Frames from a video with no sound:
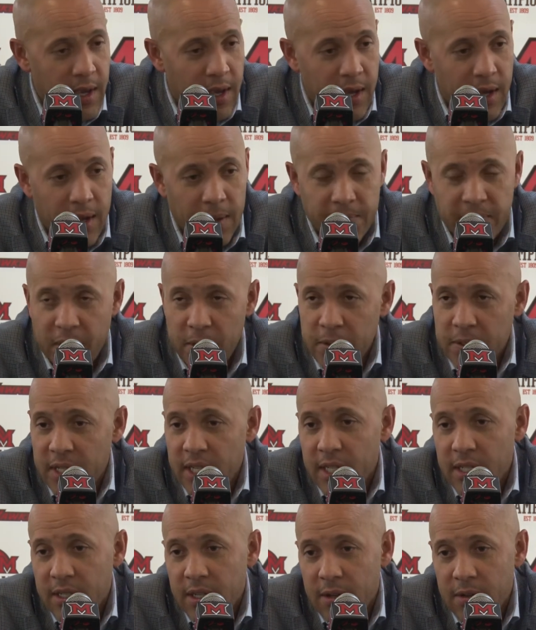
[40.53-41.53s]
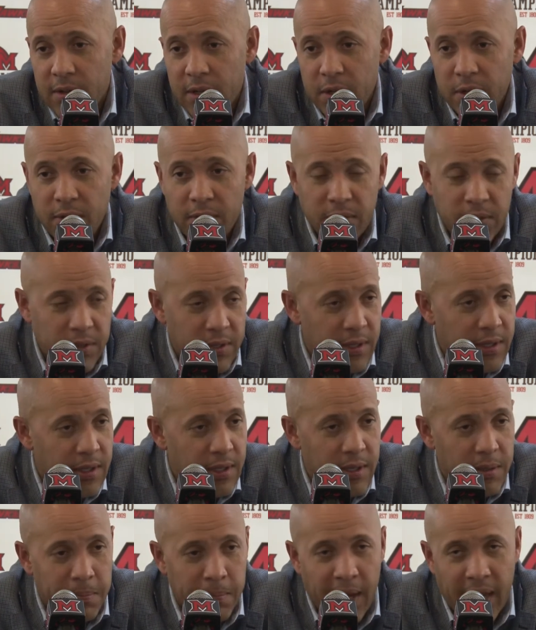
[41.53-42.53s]
Um, 13 turnovers.
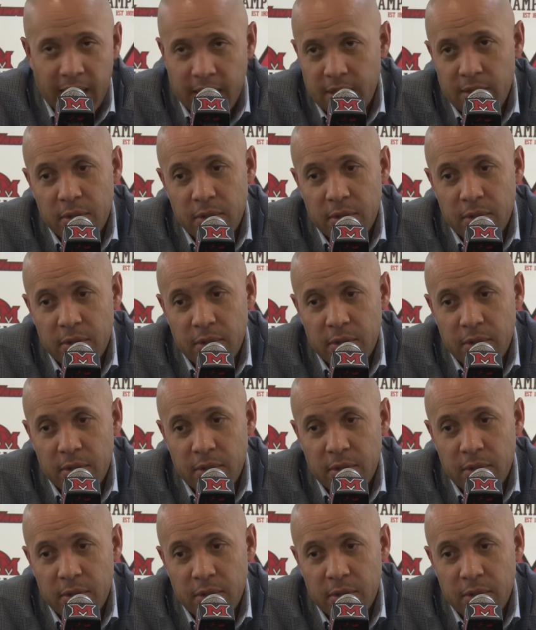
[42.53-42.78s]
Mike